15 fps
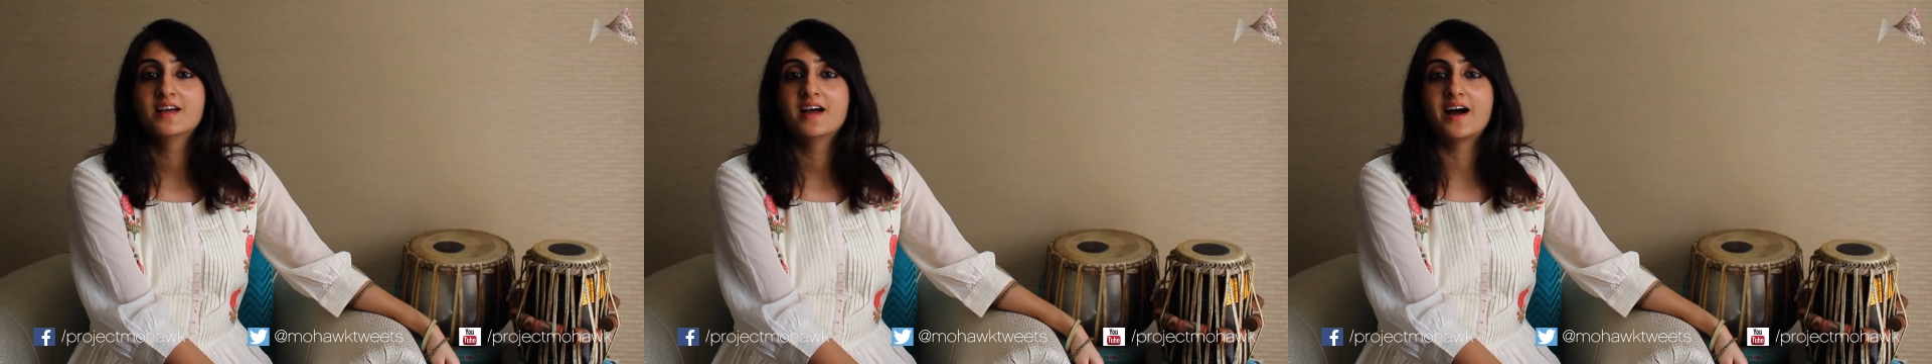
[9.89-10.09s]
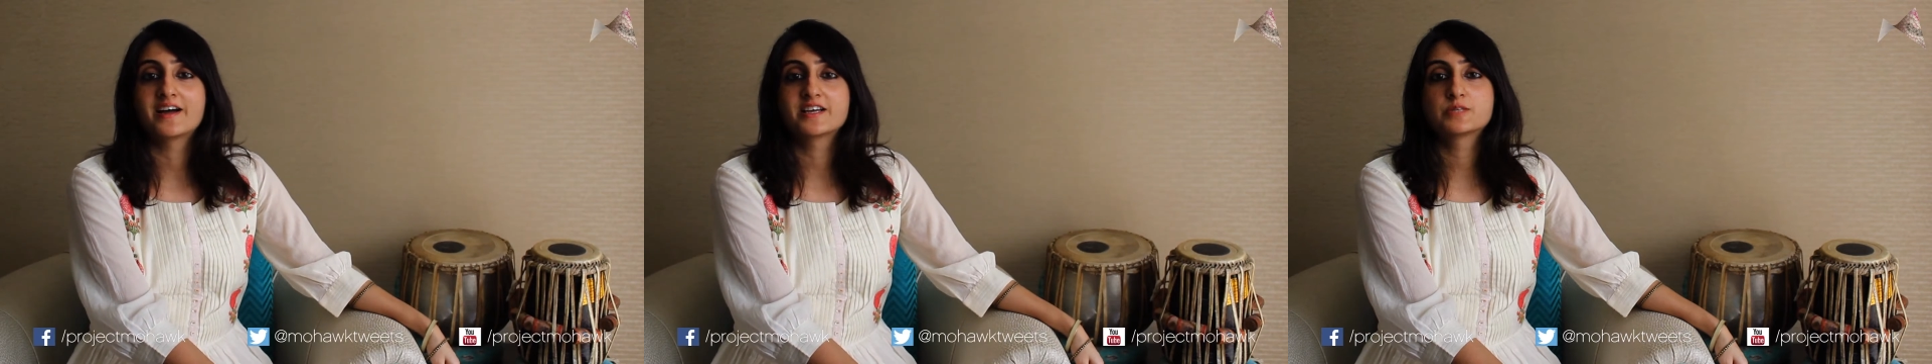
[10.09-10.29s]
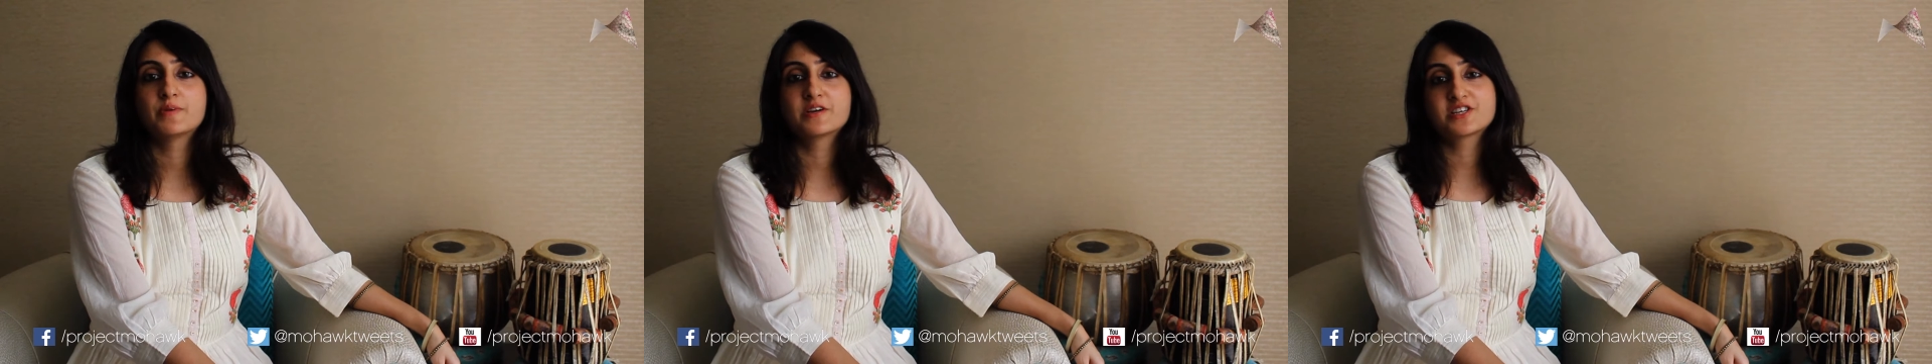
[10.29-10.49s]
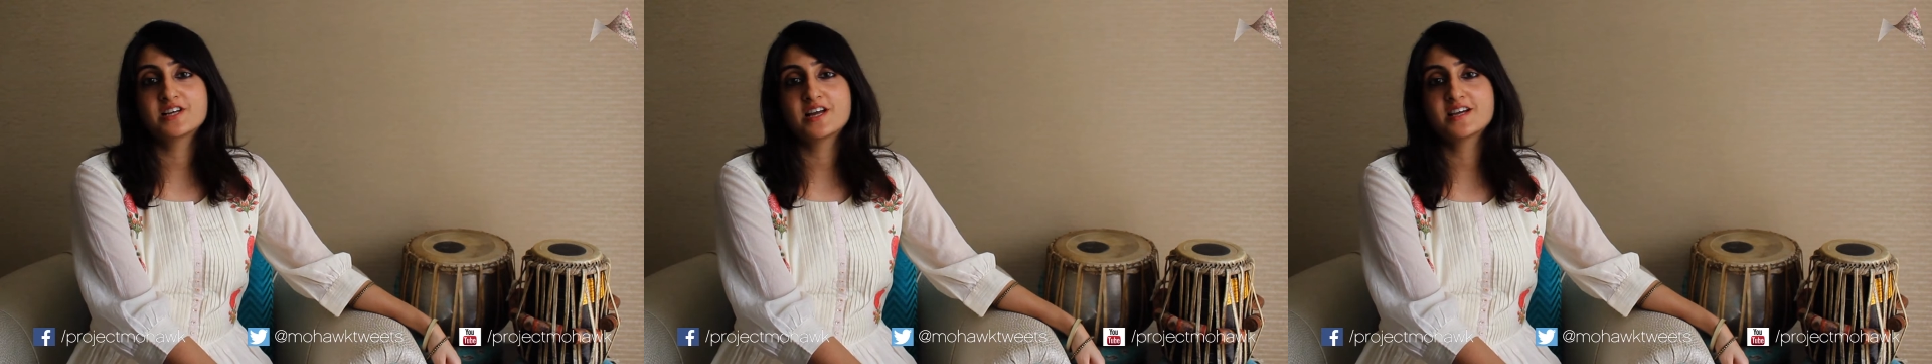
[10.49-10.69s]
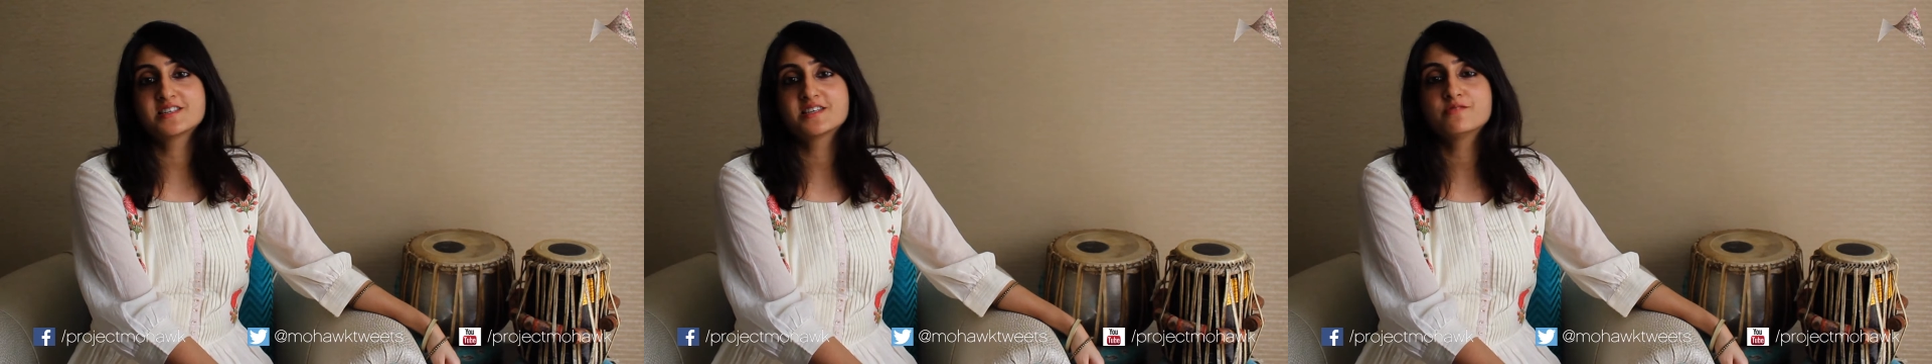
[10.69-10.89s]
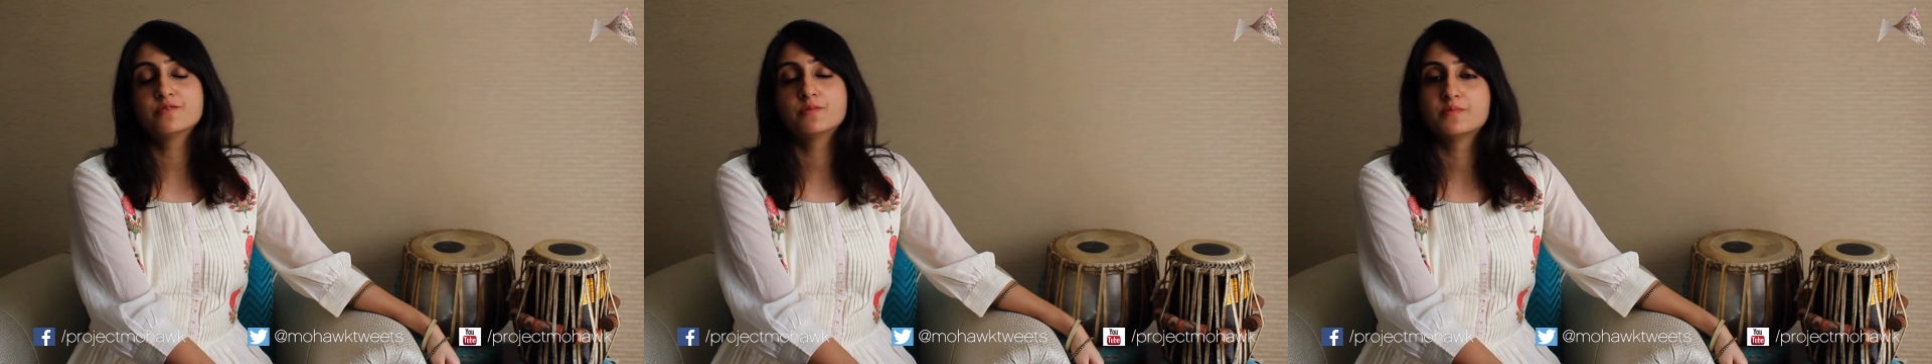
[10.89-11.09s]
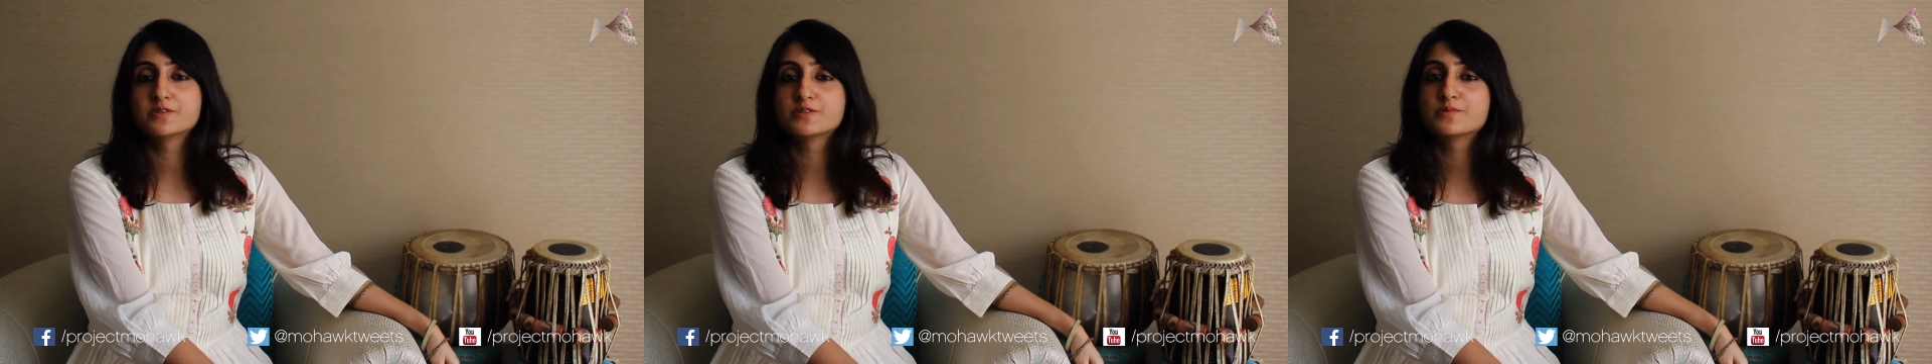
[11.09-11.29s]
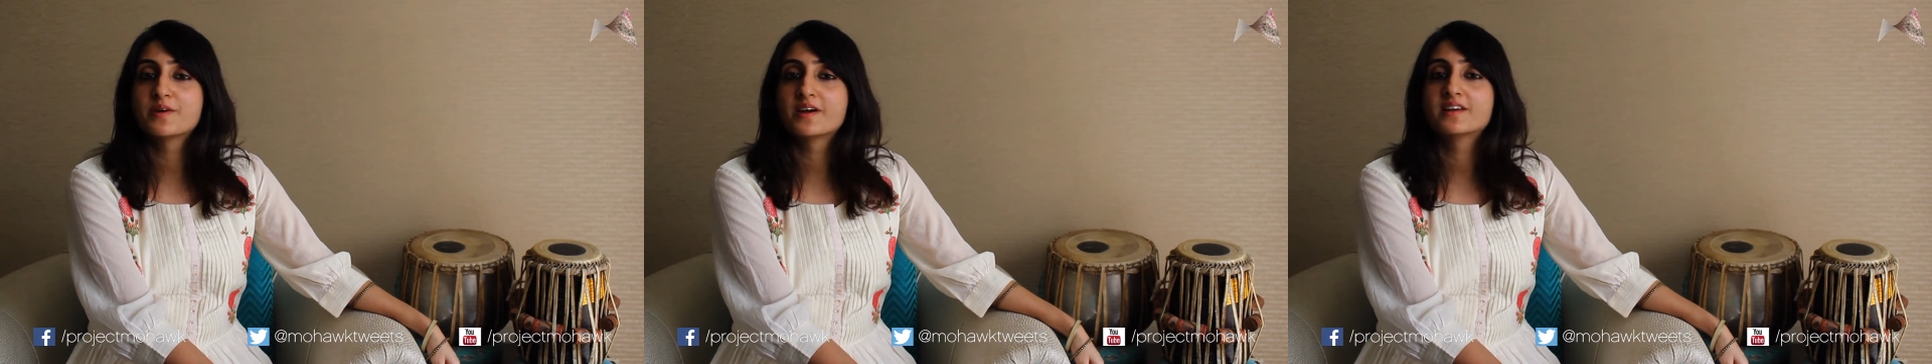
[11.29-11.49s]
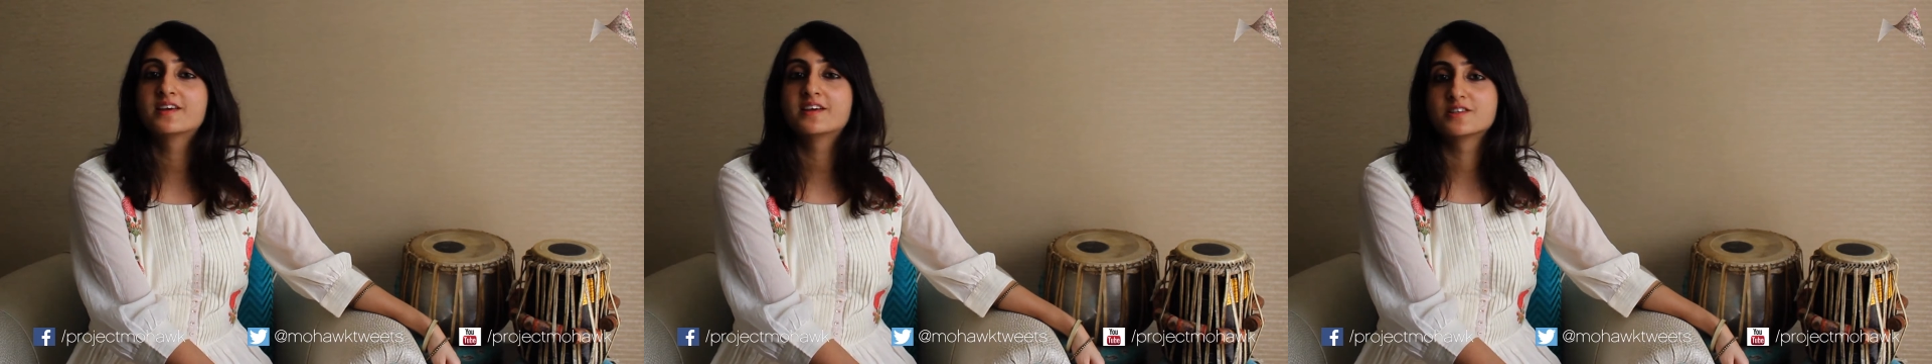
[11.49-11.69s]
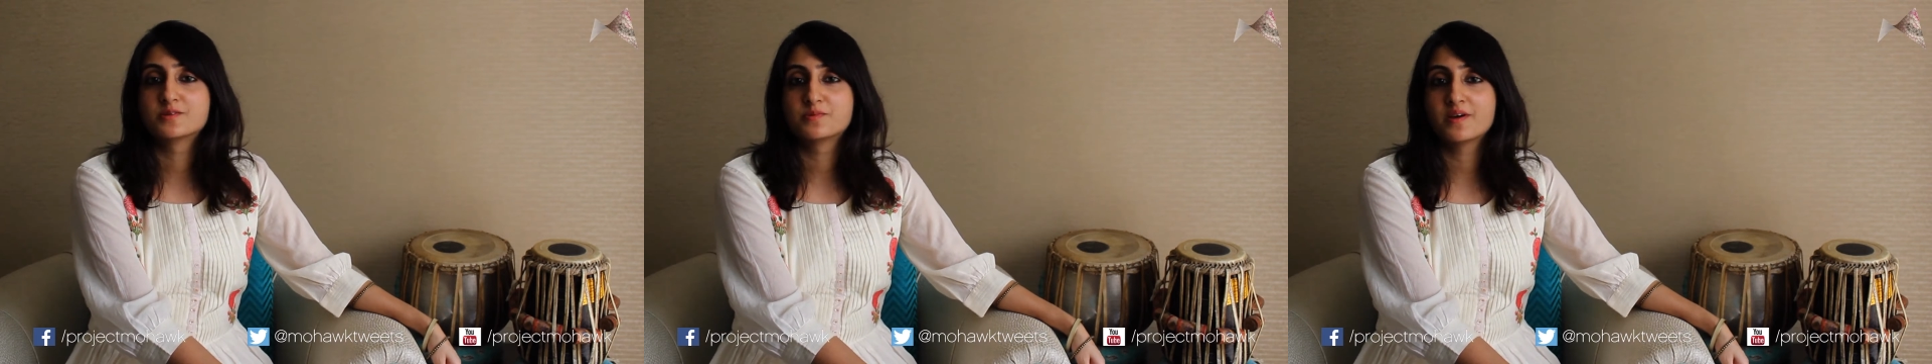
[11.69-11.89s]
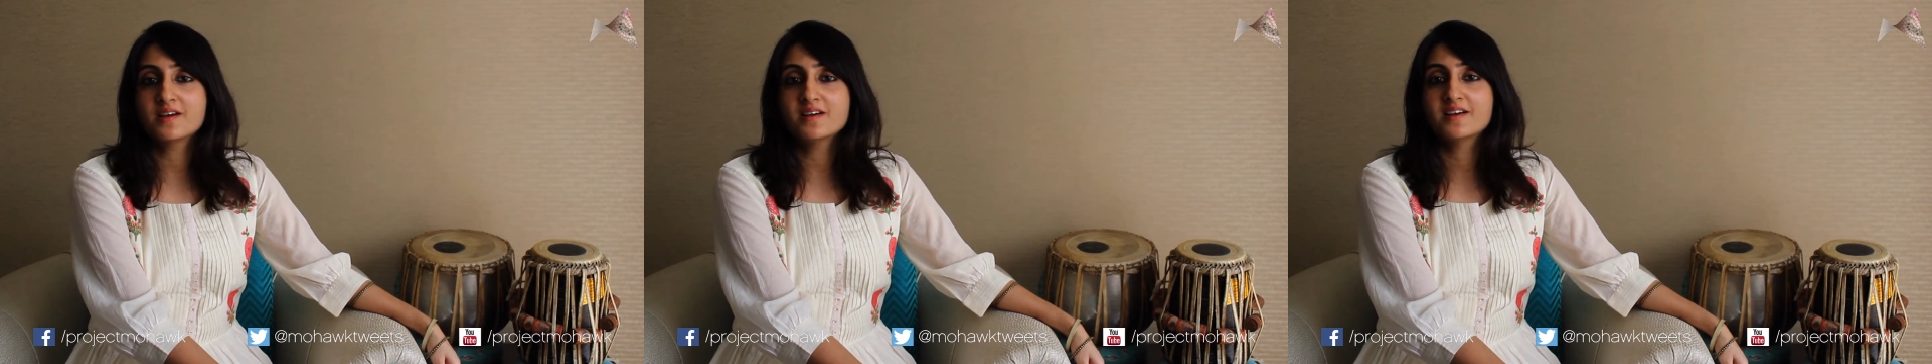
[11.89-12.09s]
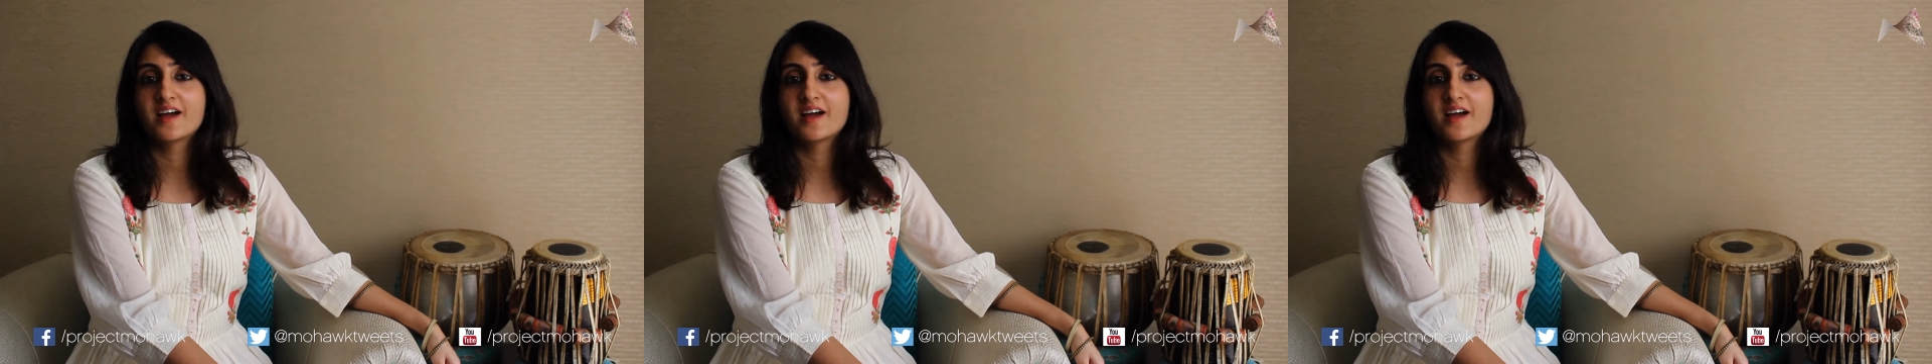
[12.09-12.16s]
I specialize in women's wear and kids wear,